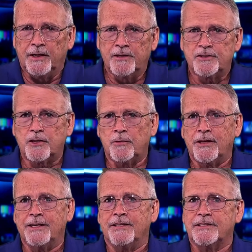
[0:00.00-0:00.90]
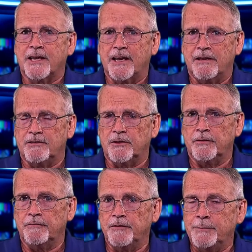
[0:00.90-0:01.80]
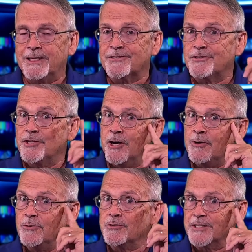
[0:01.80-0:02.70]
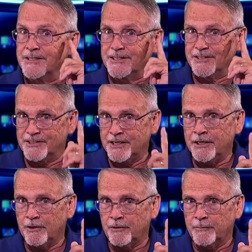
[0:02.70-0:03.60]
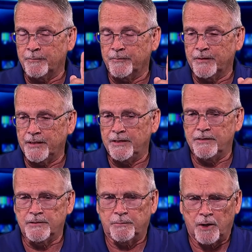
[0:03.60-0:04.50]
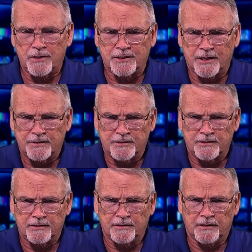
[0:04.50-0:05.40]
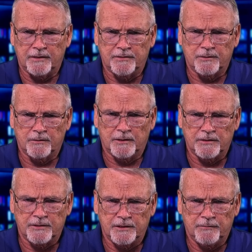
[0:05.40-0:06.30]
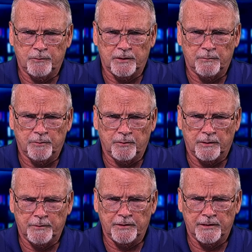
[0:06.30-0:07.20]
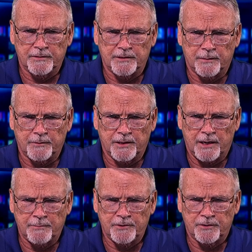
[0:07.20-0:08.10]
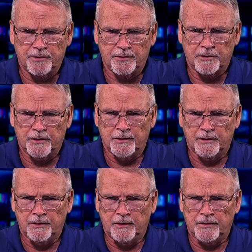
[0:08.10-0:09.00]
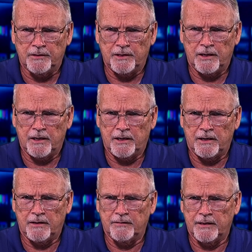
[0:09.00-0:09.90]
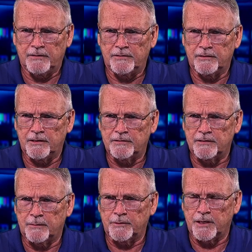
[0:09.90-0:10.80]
so that vMix knows it's a stinger is a process. And so let's see if we can pull up a desktop capture. Yeah, that's a desktop